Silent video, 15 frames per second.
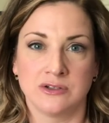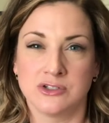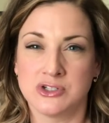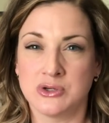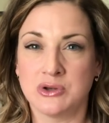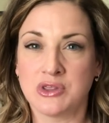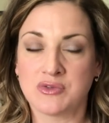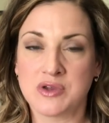
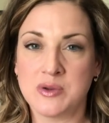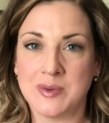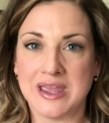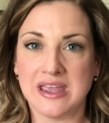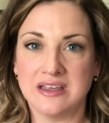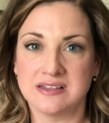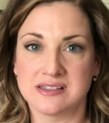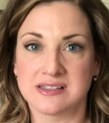2 to 3
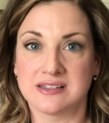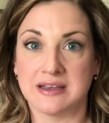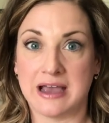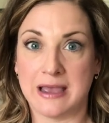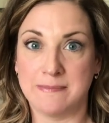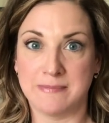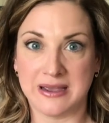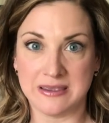weeks.
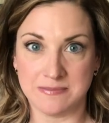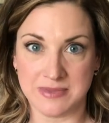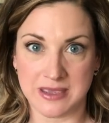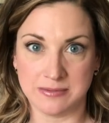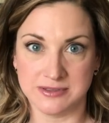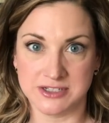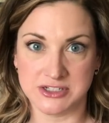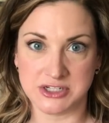I might be
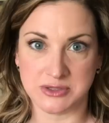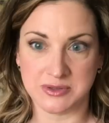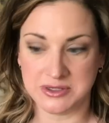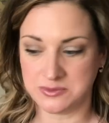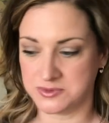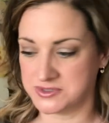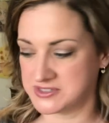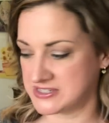able to do
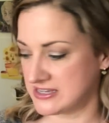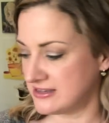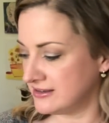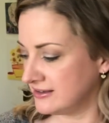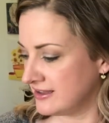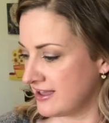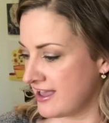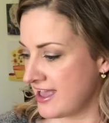it, we'll see.
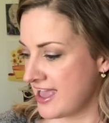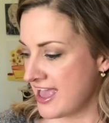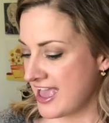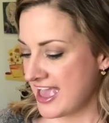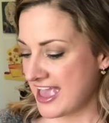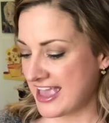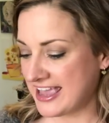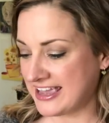
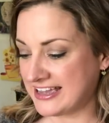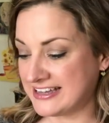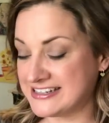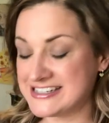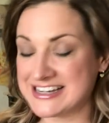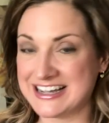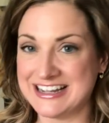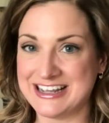
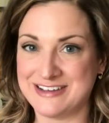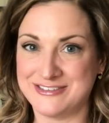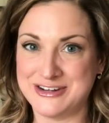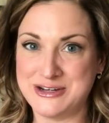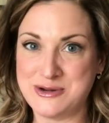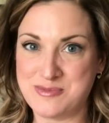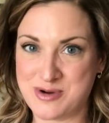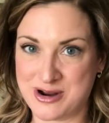And I have a
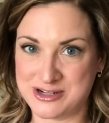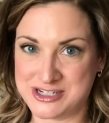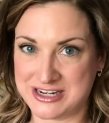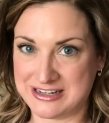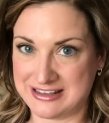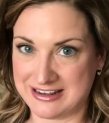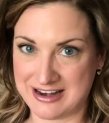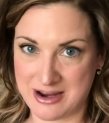new
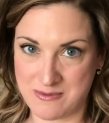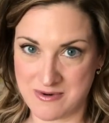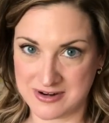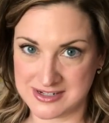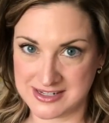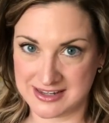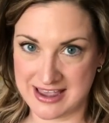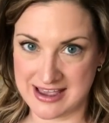project that I
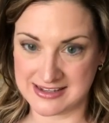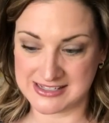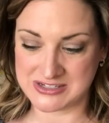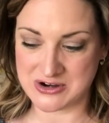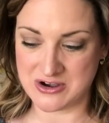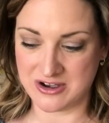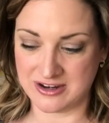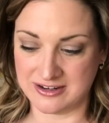want to cast
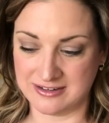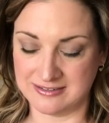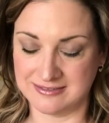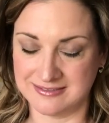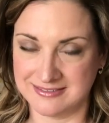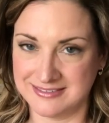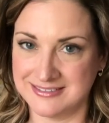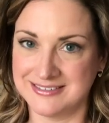on.
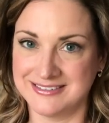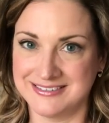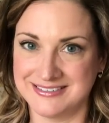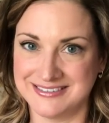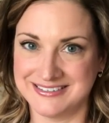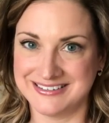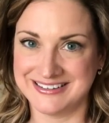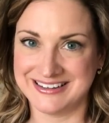
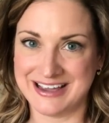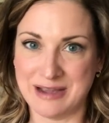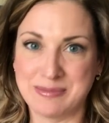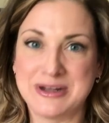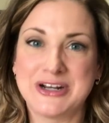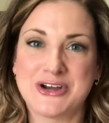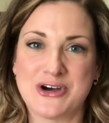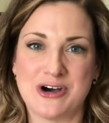I'm
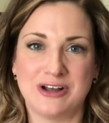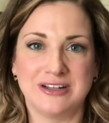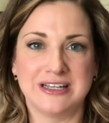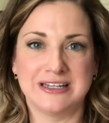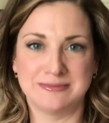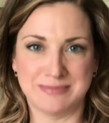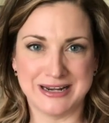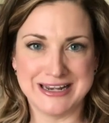gonna call
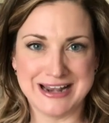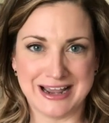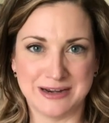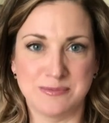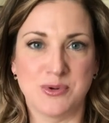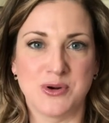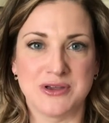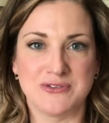it my
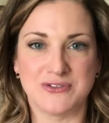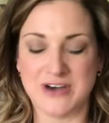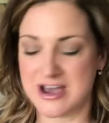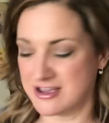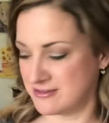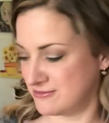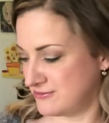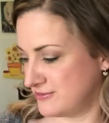
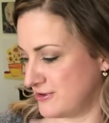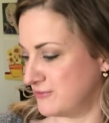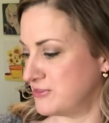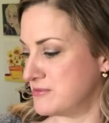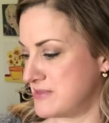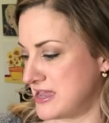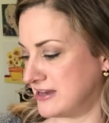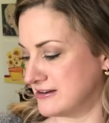9.5 of
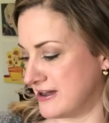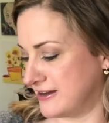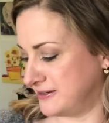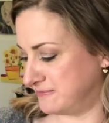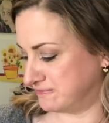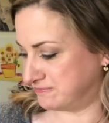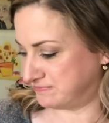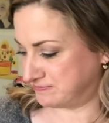the Make
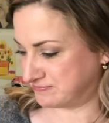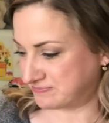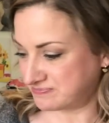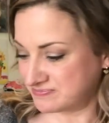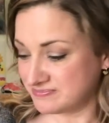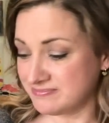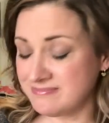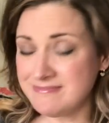9.
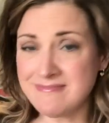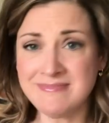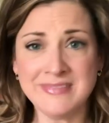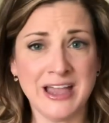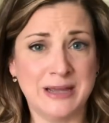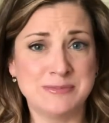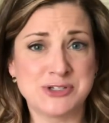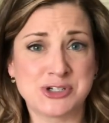
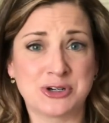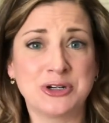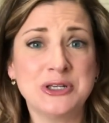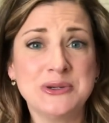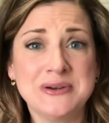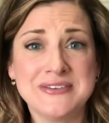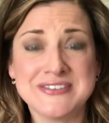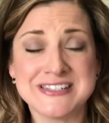I'm sure
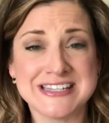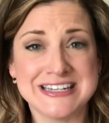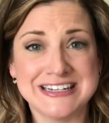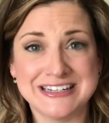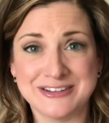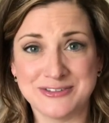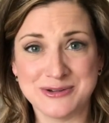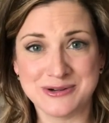you have seen
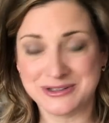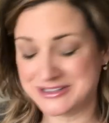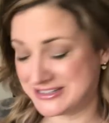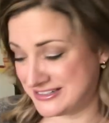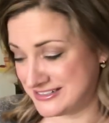it if you are on